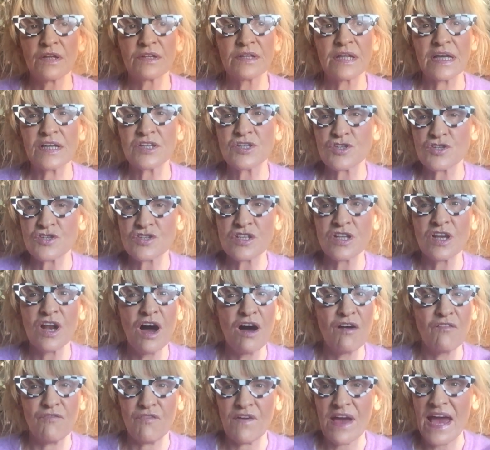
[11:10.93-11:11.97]
they just
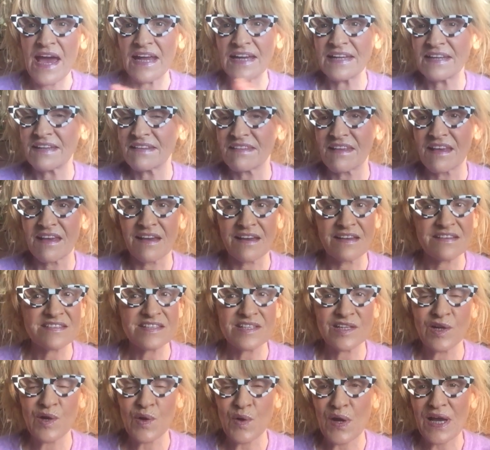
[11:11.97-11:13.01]
love anything
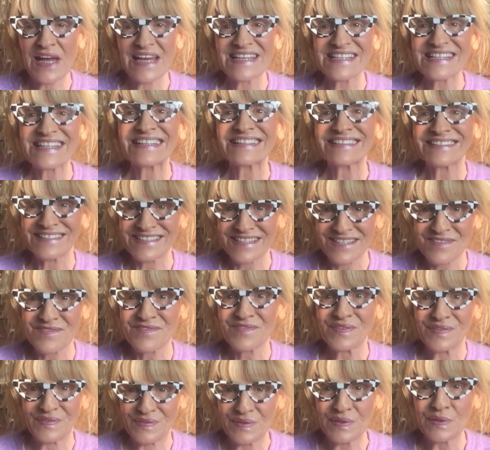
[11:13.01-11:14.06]
as long as it is
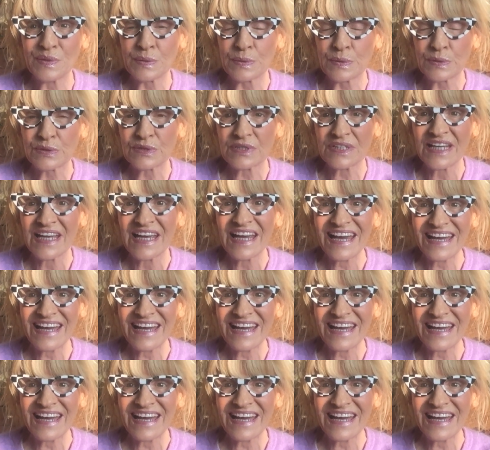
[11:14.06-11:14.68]
food.